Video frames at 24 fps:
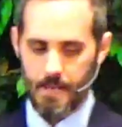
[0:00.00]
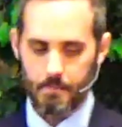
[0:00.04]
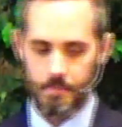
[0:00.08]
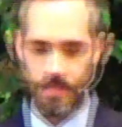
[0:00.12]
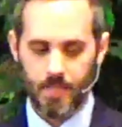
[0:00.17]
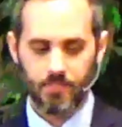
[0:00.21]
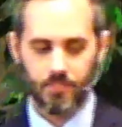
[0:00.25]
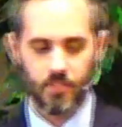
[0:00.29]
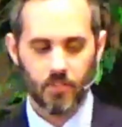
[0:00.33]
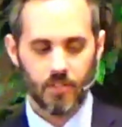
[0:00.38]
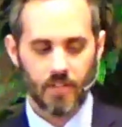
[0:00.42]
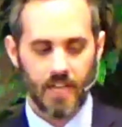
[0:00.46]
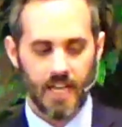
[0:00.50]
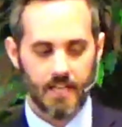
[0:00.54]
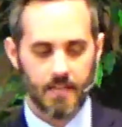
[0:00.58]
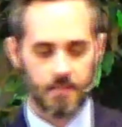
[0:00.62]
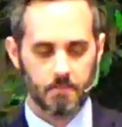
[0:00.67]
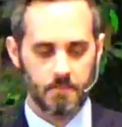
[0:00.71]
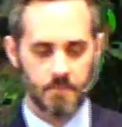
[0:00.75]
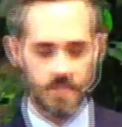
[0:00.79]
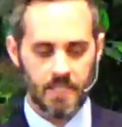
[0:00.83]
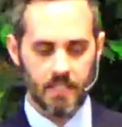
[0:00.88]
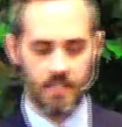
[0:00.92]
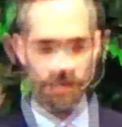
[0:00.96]
But if you're like
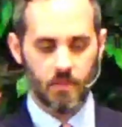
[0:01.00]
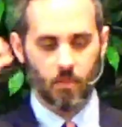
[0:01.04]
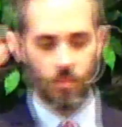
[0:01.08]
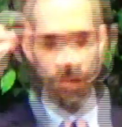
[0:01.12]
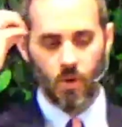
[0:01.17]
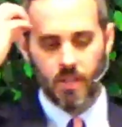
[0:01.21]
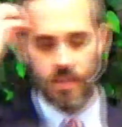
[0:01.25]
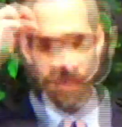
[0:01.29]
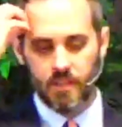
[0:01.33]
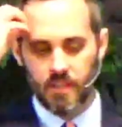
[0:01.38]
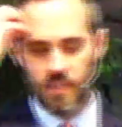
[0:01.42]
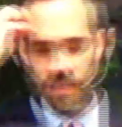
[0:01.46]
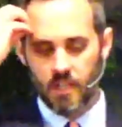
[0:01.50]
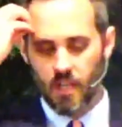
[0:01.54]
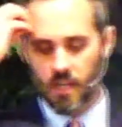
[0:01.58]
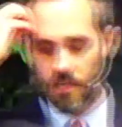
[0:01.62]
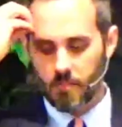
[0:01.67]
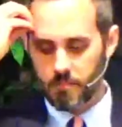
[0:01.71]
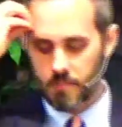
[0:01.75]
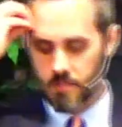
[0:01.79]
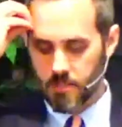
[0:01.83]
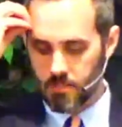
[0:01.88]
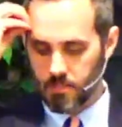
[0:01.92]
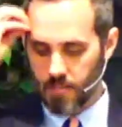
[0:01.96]
me, the one that
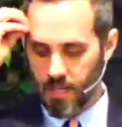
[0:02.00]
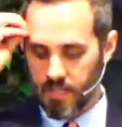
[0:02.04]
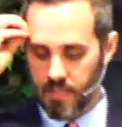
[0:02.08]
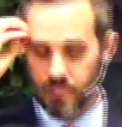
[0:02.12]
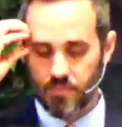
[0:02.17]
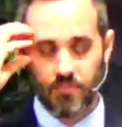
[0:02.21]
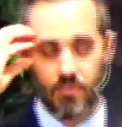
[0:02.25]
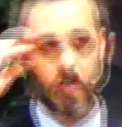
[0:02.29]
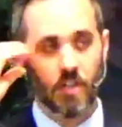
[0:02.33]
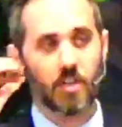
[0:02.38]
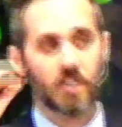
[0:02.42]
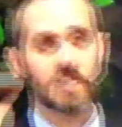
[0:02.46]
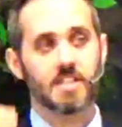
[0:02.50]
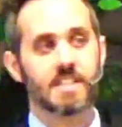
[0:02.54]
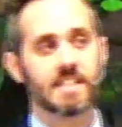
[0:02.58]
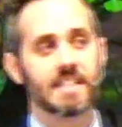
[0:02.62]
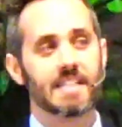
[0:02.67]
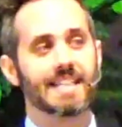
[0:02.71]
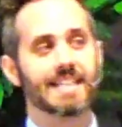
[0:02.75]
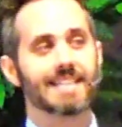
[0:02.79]
comes to mind first